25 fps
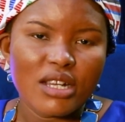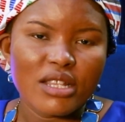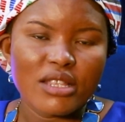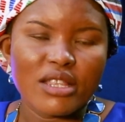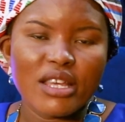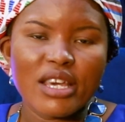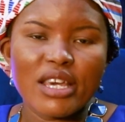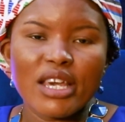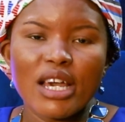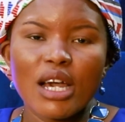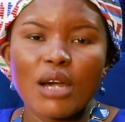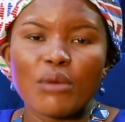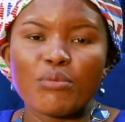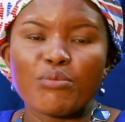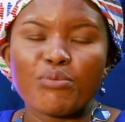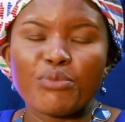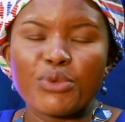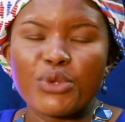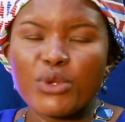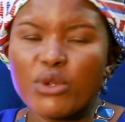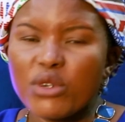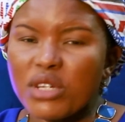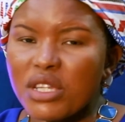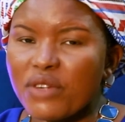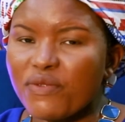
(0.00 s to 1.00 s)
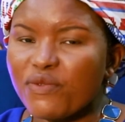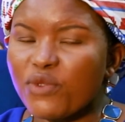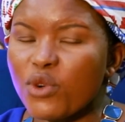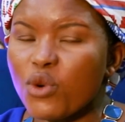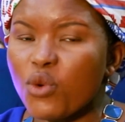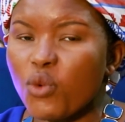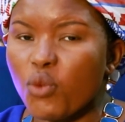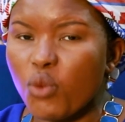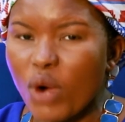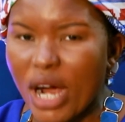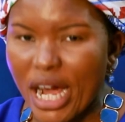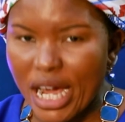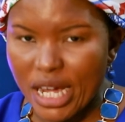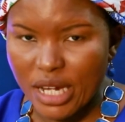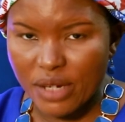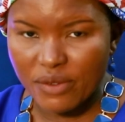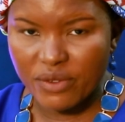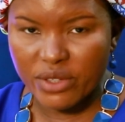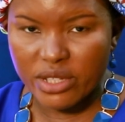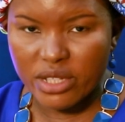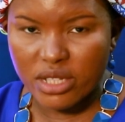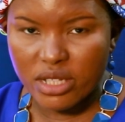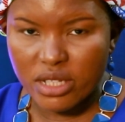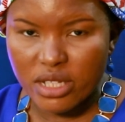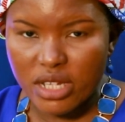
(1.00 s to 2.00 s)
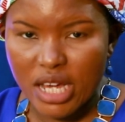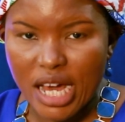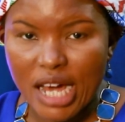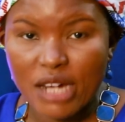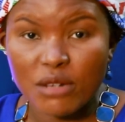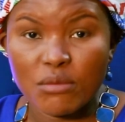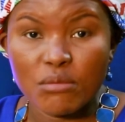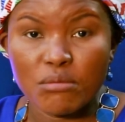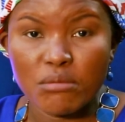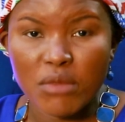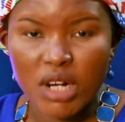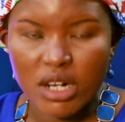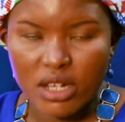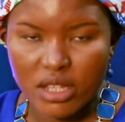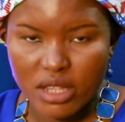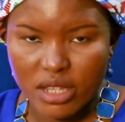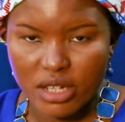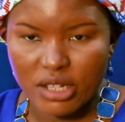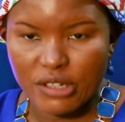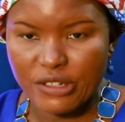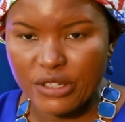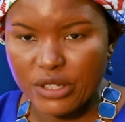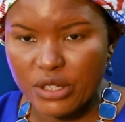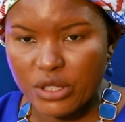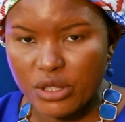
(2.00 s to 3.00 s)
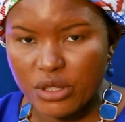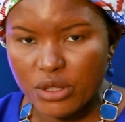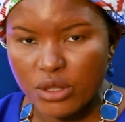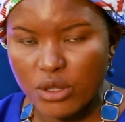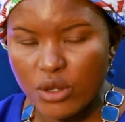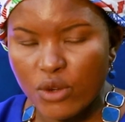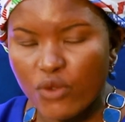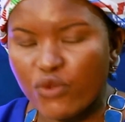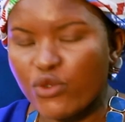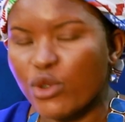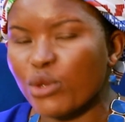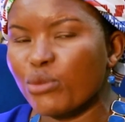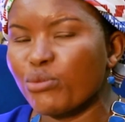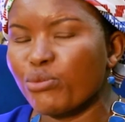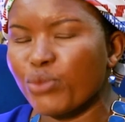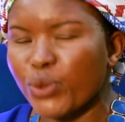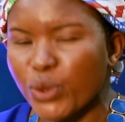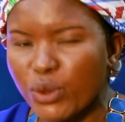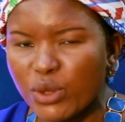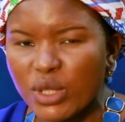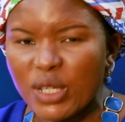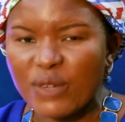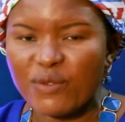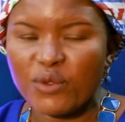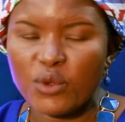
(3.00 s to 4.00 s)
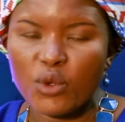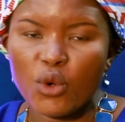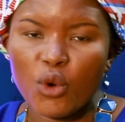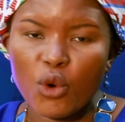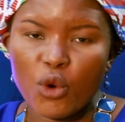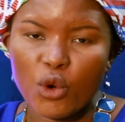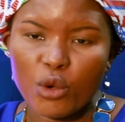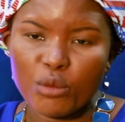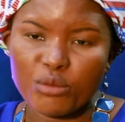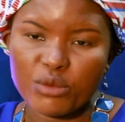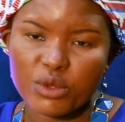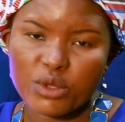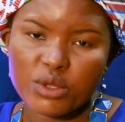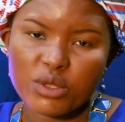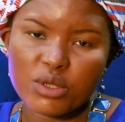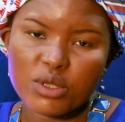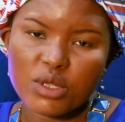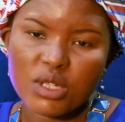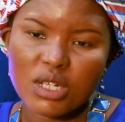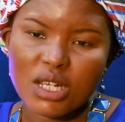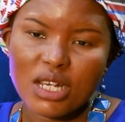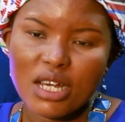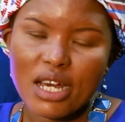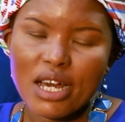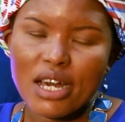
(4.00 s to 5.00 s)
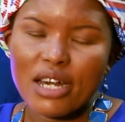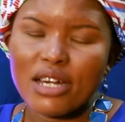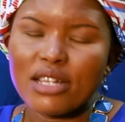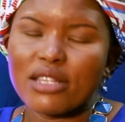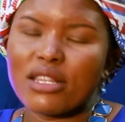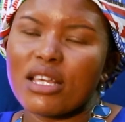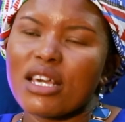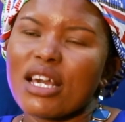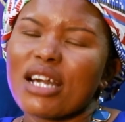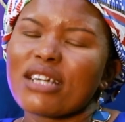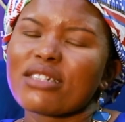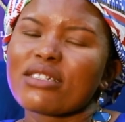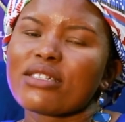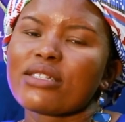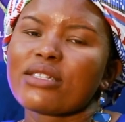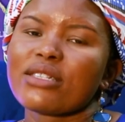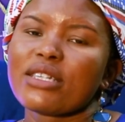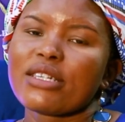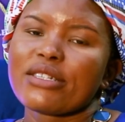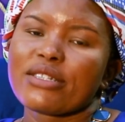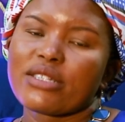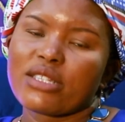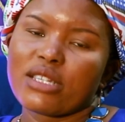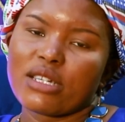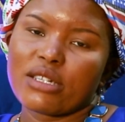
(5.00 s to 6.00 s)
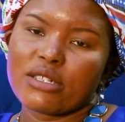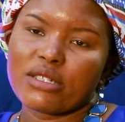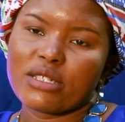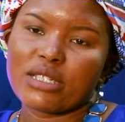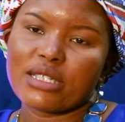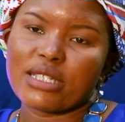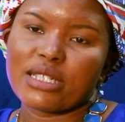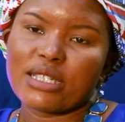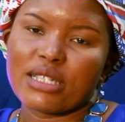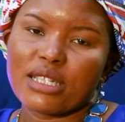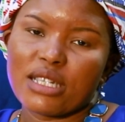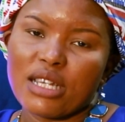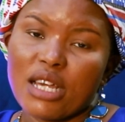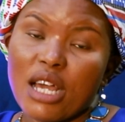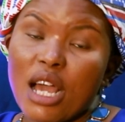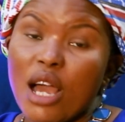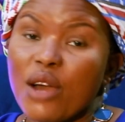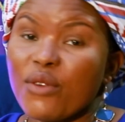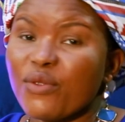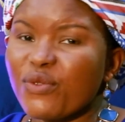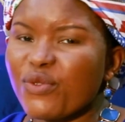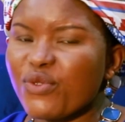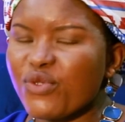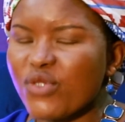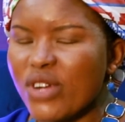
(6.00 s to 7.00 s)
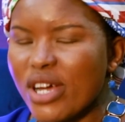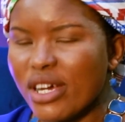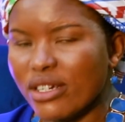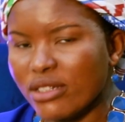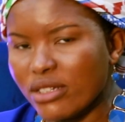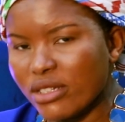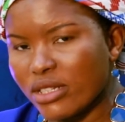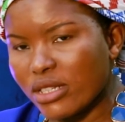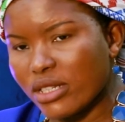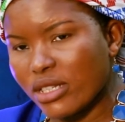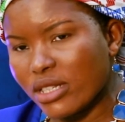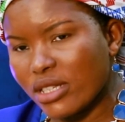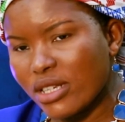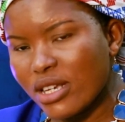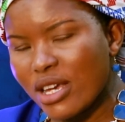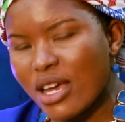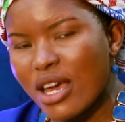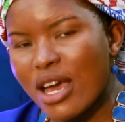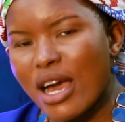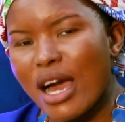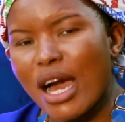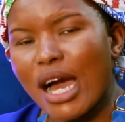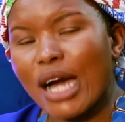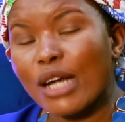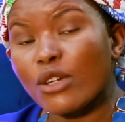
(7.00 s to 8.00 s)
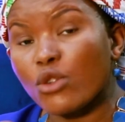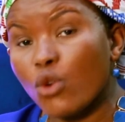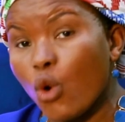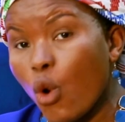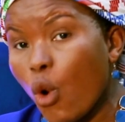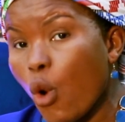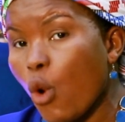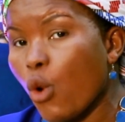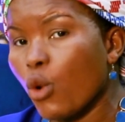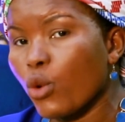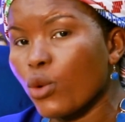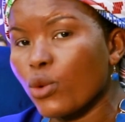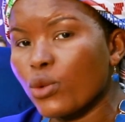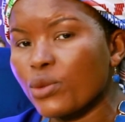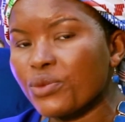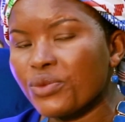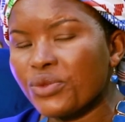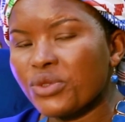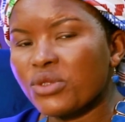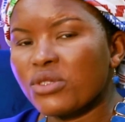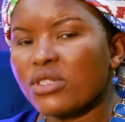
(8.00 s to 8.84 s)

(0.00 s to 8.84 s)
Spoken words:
They are beautiful wives and mothers from beautiful homes. They are sisters, friends, and all.